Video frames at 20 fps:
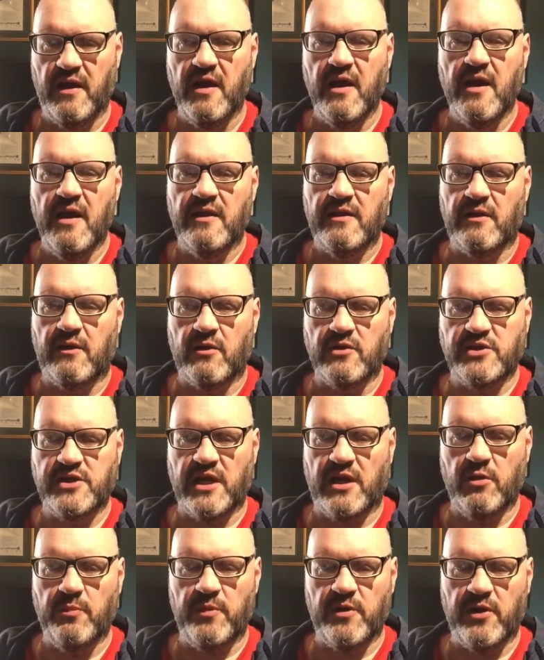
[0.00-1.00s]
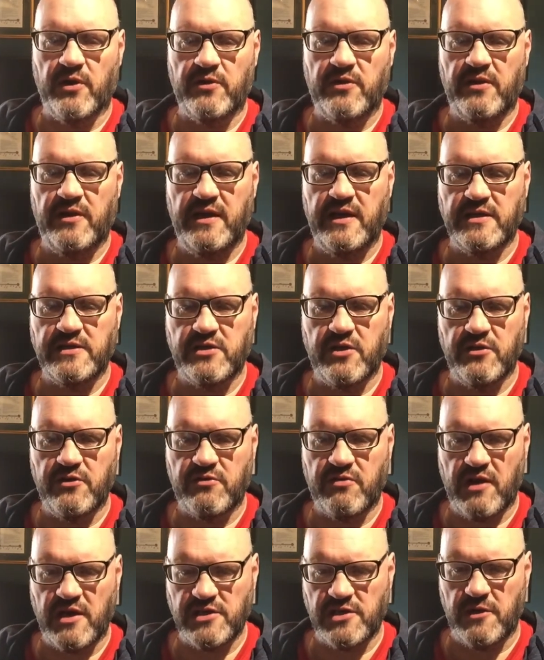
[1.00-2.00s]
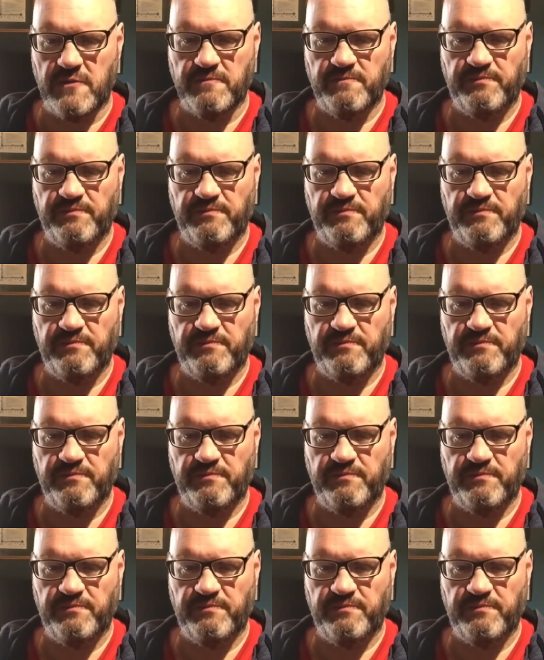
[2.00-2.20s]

The Lord shall open unto thee his good treasure,